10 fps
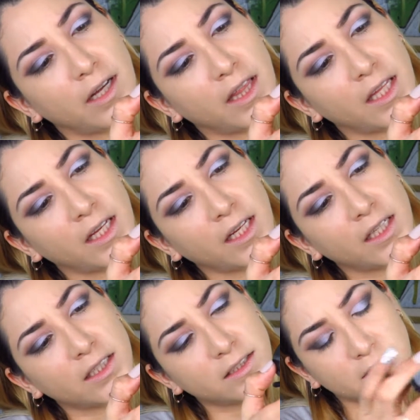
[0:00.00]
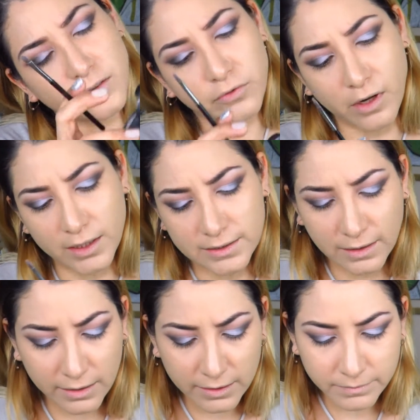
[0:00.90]
I think it is. It's a frost
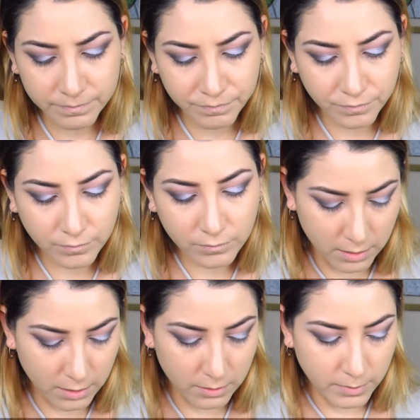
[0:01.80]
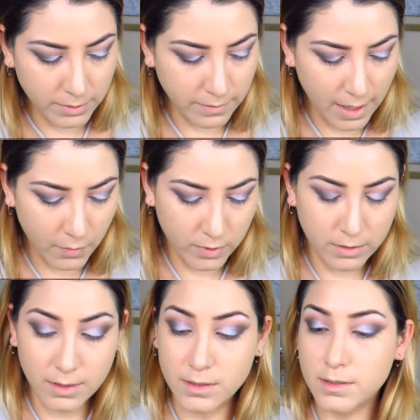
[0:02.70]
color. A little bit of that
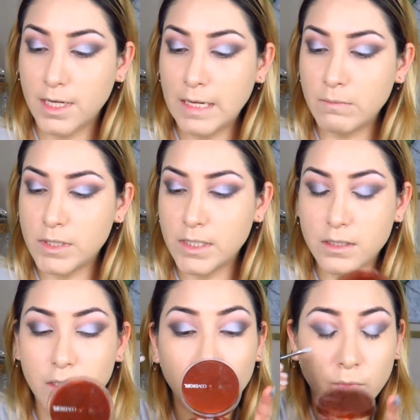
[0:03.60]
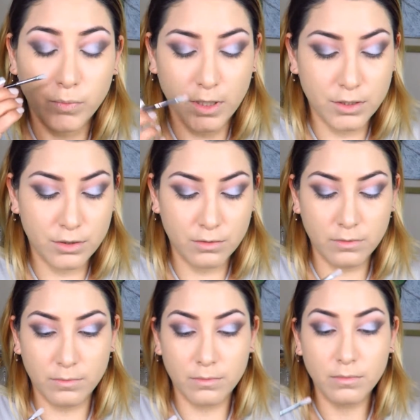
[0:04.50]
with the same detailed brush.
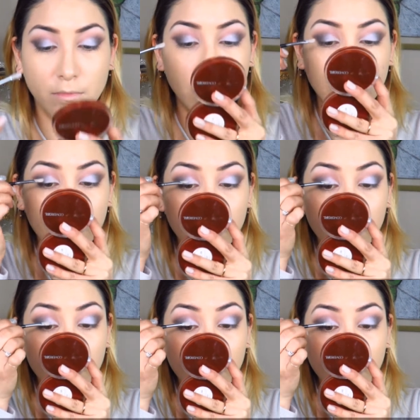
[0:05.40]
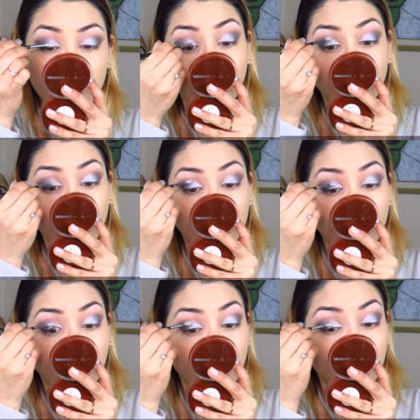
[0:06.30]
Oops. I
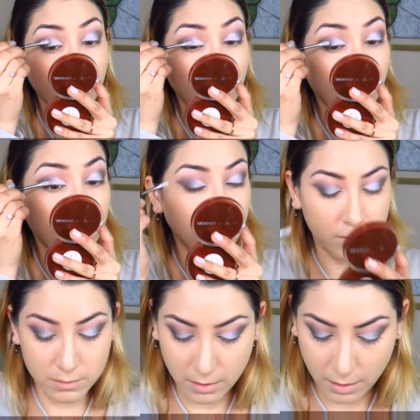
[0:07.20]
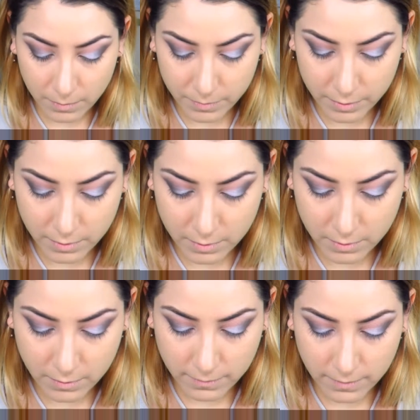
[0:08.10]
apply it right on top
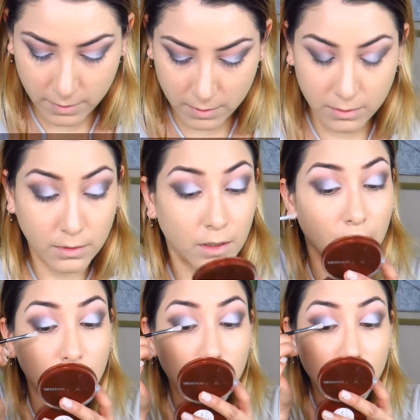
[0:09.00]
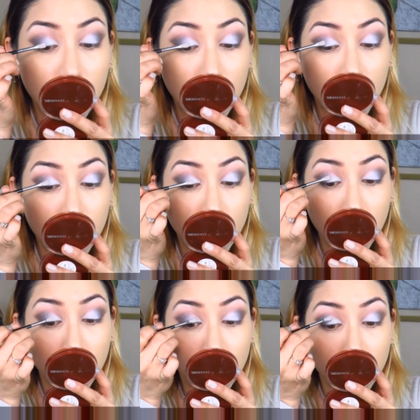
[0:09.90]
of the other color and
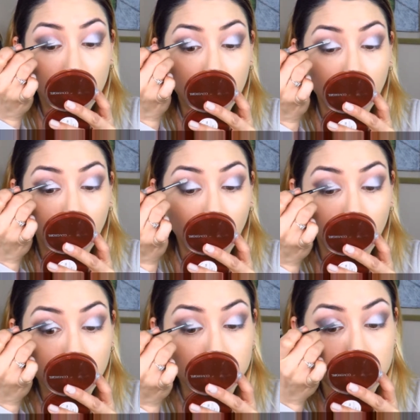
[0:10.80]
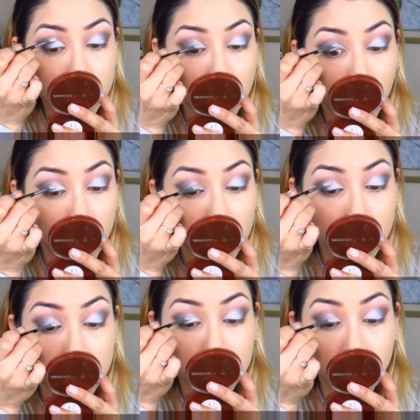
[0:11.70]
hopes that it
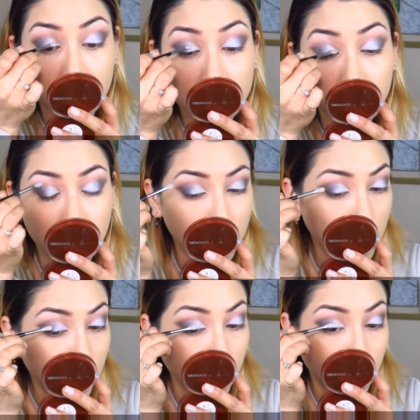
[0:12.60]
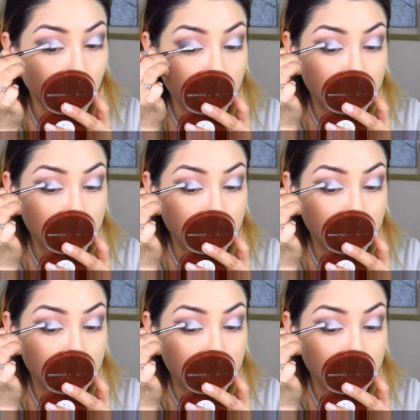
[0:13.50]
just makes it a little bit more